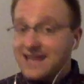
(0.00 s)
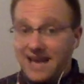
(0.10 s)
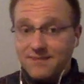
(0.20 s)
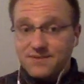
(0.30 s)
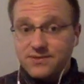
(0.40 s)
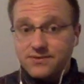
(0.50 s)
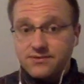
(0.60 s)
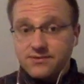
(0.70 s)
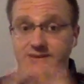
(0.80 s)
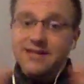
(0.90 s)
capsule,
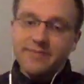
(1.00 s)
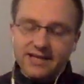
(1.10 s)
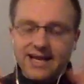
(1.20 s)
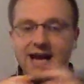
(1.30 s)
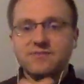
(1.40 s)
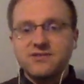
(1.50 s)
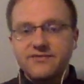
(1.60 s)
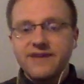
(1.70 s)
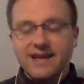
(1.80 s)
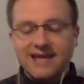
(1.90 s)
a lipid capsule,
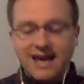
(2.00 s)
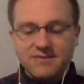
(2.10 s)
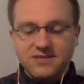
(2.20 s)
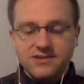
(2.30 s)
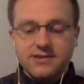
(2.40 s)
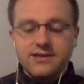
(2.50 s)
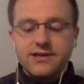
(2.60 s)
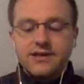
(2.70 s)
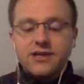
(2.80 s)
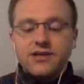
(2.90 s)
fat capsule.
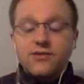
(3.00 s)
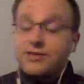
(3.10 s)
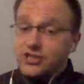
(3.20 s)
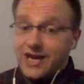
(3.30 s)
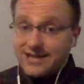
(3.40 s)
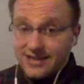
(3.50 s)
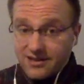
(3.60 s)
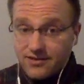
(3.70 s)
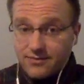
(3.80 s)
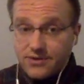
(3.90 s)
You inject it
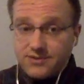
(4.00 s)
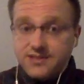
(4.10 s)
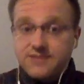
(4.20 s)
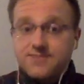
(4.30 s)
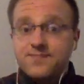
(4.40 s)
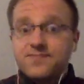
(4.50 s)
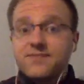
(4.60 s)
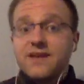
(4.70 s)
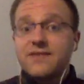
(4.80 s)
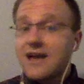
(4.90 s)
into the person.
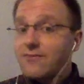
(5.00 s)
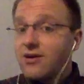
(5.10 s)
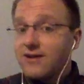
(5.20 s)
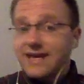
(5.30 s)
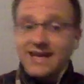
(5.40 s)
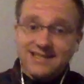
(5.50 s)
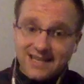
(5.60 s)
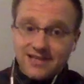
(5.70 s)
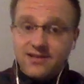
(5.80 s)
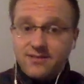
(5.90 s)
The mRNA gets
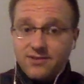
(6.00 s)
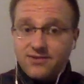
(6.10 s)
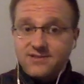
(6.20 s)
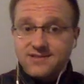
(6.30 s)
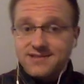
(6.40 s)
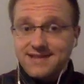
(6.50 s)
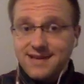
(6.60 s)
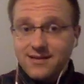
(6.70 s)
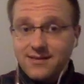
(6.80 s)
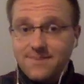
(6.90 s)
into the person's
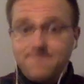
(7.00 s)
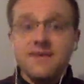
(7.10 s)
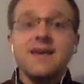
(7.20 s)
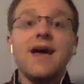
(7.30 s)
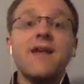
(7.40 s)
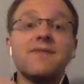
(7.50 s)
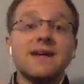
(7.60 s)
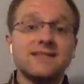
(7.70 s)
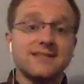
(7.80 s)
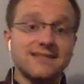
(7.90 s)
cell, and
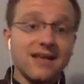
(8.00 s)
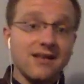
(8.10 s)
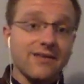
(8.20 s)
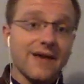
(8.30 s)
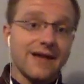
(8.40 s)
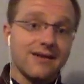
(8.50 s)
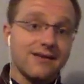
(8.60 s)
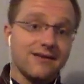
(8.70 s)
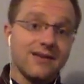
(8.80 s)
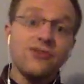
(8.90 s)
that cell then,
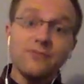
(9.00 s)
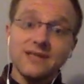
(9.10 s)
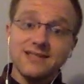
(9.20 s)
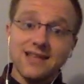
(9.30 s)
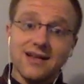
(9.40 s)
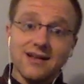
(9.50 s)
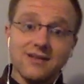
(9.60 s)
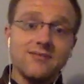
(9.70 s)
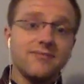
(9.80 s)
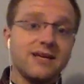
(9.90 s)
the human cell,
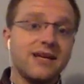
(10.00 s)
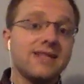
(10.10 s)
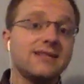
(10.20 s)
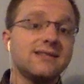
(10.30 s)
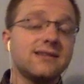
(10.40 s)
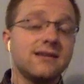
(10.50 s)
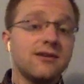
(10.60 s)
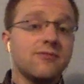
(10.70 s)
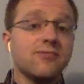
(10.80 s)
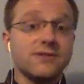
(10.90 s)
begins
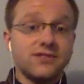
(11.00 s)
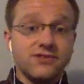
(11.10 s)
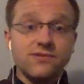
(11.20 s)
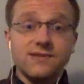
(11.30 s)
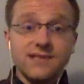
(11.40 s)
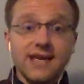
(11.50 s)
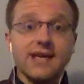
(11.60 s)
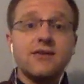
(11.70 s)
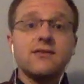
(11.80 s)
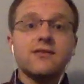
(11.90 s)

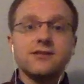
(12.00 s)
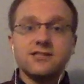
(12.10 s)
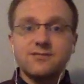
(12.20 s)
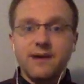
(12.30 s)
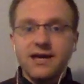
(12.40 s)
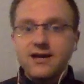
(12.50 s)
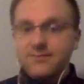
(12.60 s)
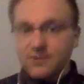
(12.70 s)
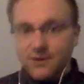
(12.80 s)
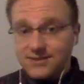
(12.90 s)
producing the spike
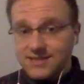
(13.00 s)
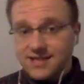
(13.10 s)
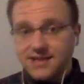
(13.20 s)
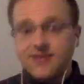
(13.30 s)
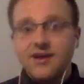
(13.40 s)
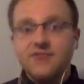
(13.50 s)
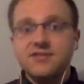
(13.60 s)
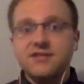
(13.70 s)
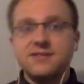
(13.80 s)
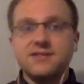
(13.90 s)
protein of
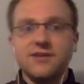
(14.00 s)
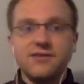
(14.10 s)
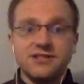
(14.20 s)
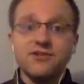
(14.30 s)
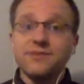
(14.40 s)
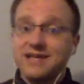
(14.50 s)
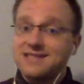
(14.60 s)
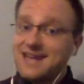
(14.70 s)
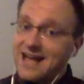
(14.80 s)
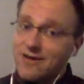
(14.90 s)
SARS-CoV-2 because
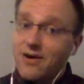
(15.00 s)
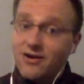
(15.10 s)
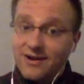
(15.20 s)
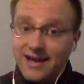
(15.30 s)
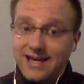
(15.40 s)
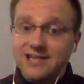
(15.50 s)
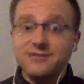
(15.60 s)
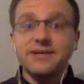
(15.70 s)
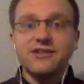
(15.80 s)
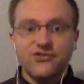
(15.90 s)
that mRNA is
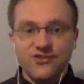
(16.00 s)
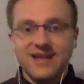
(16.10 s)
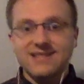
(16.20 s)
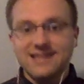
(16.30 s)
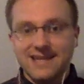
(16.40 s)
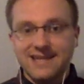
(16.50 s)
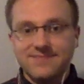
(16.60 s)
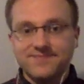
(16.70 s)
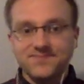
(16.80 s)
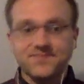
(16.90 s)
being translated.
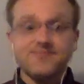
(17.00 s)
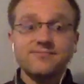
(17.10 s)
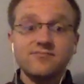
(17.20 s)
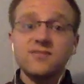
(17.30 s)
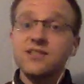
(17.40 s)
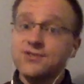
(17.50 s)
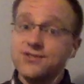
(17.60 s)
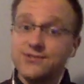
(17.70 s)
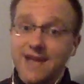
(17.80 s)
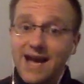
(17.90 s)

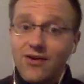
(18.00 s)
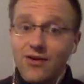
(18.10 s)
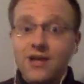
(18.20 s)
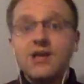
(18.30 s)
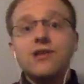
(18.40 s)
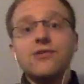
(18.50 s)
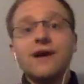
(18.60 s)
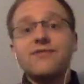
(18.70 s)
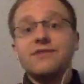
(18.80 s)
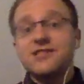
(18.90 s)
So now you
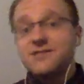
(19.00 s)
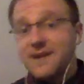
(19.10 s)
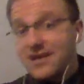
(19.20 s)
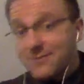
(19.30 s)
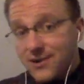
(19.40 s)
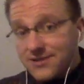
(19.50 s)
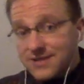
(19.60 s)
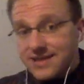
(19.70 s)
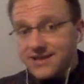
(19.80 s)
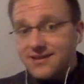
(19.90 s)
have the spike
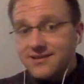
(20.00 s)
protein